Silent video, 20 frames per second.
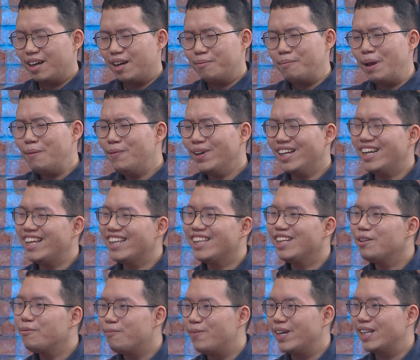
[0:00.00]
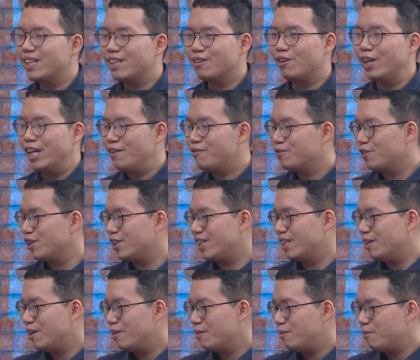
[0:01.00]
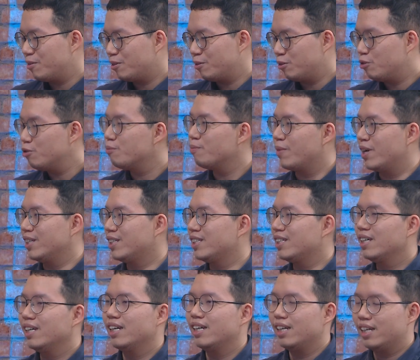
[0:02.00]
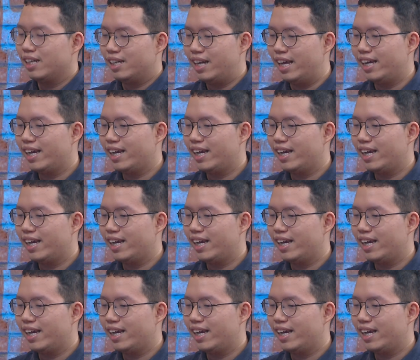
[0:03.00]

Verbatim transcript: maybe a little bit, if not too much, they